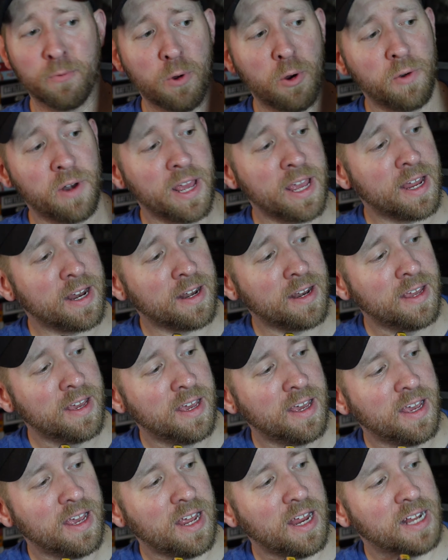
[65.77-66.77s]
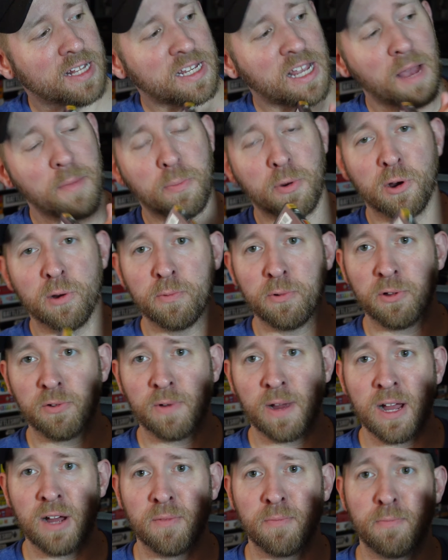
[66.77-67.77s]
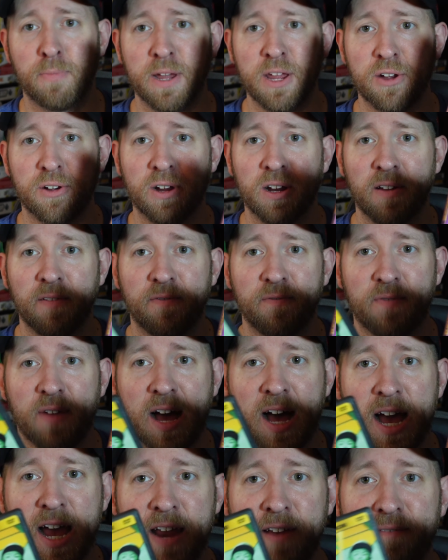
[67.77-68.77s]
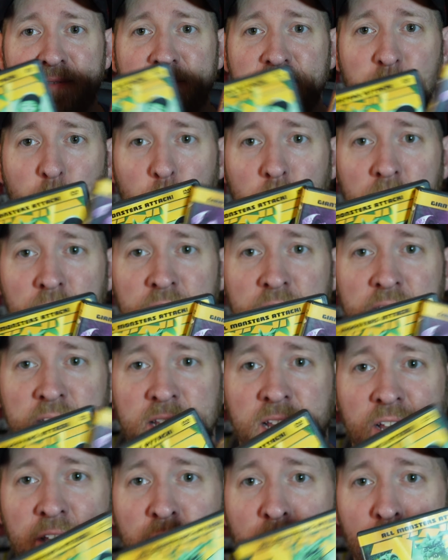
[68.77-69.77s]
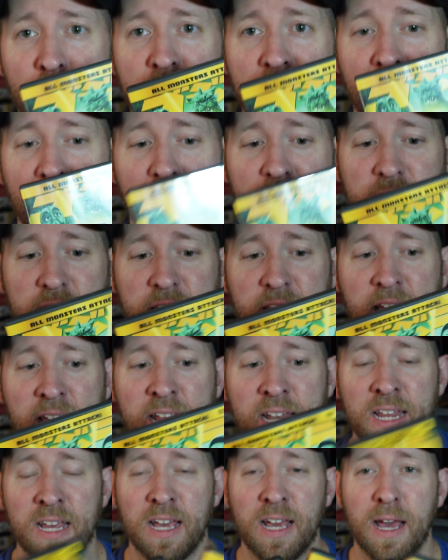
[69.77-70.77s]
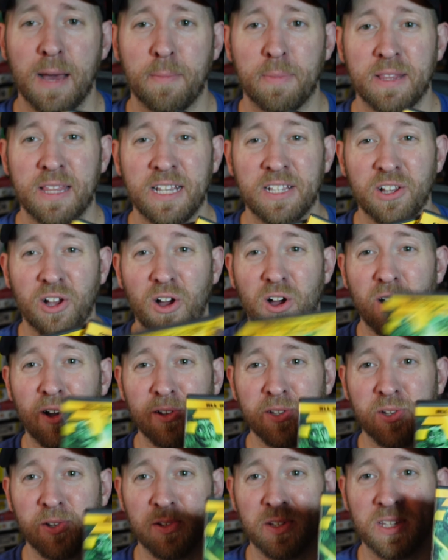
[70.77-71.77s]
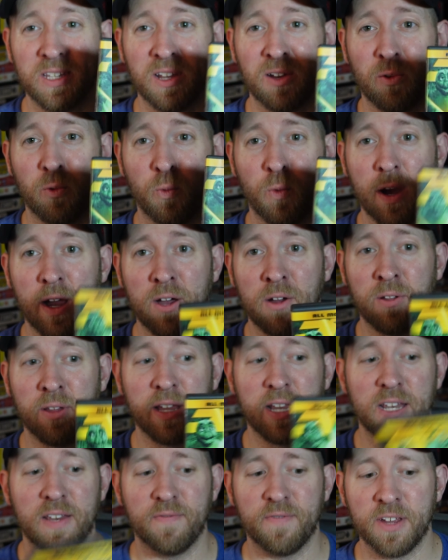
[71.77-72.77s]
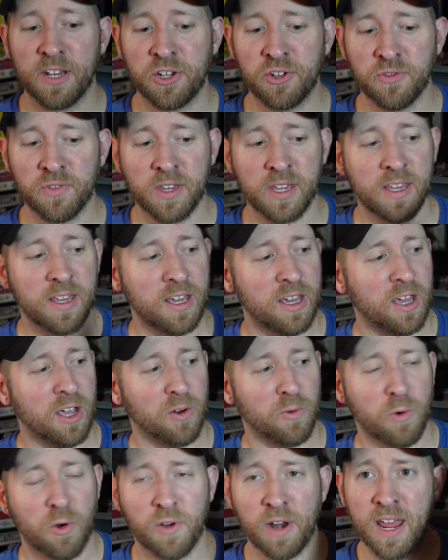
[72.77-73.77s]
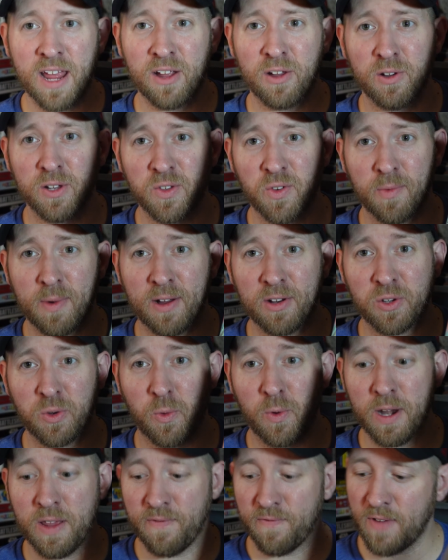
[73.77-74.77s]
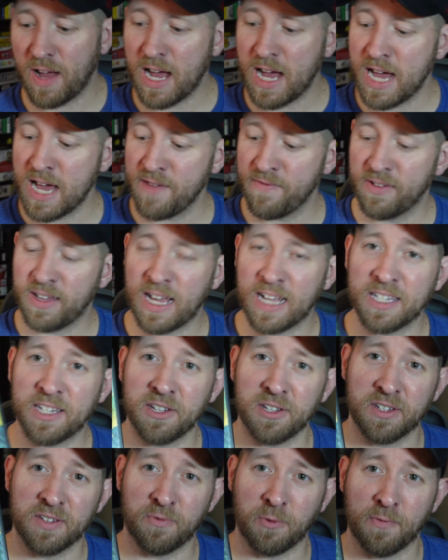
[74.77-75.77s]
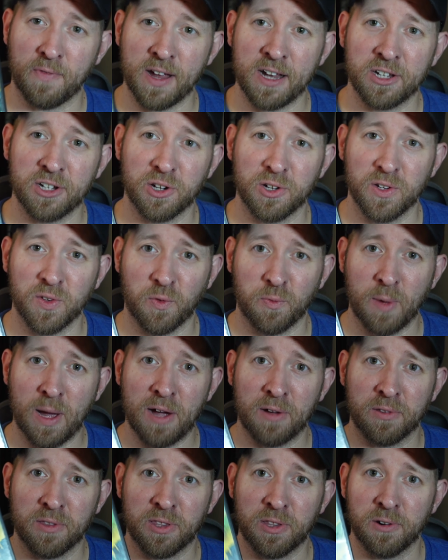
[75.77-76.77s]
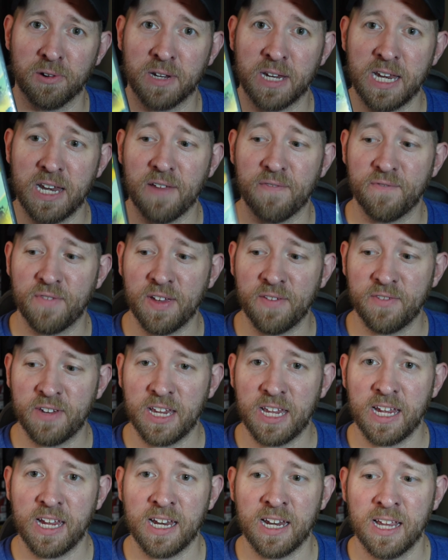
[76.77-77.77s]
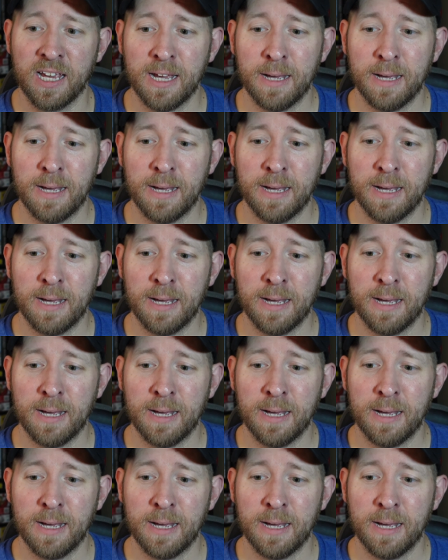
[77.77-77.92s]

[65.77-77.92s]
Rodan. And it's got purple around, but you're gonna find 4 of these that go into a set, but these also sell well individually. Rodan goes for about 25, Godzilla's Revenge goes for about 13 to 15.